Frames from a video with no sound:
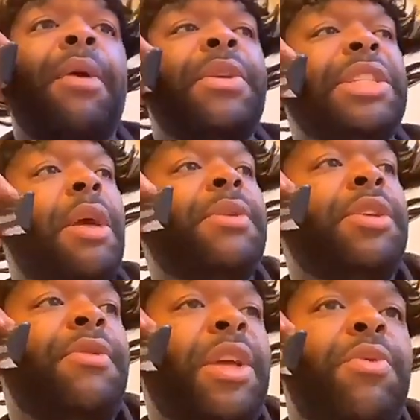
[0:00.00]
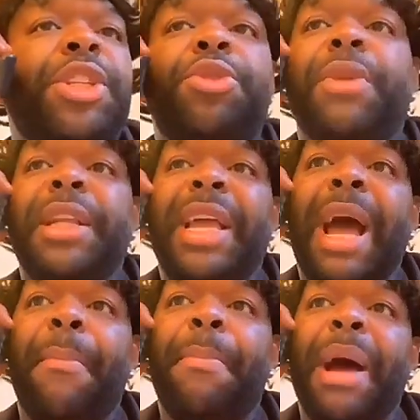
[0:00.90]
I wish I was over there with you right
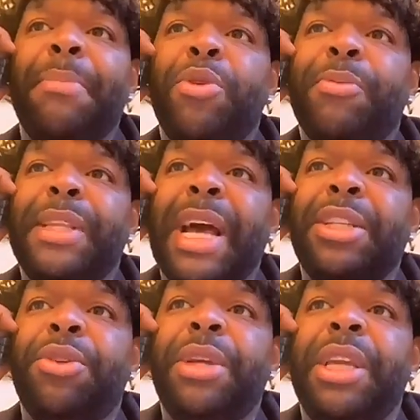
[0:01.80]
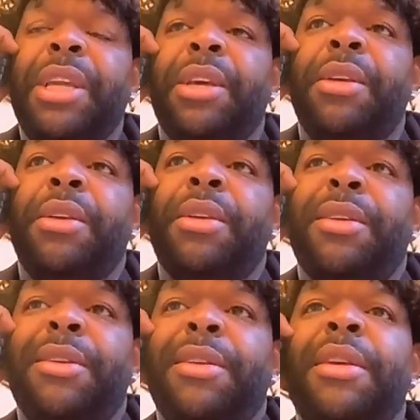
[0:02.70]
now. I'd pop you upside your
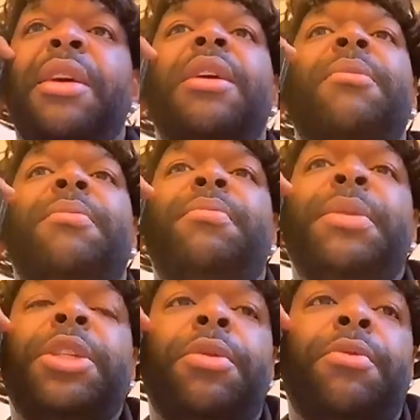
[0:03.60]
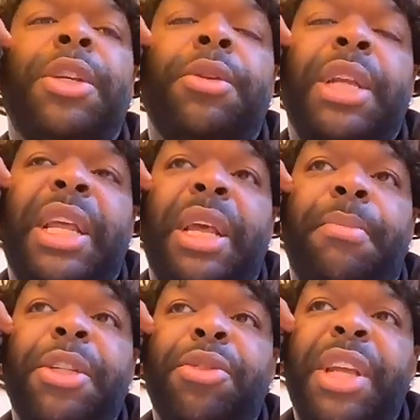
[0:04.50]
head. Where your dad
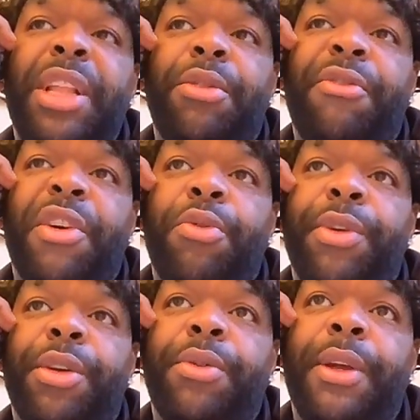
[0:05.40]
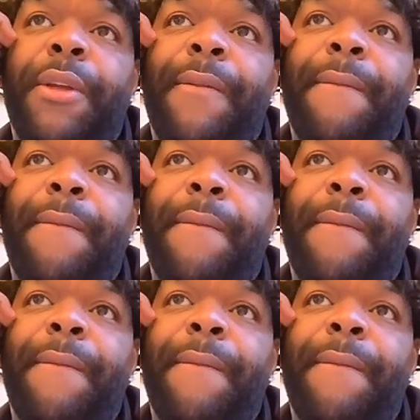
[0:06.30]
at? Put your dad on the phone real quick.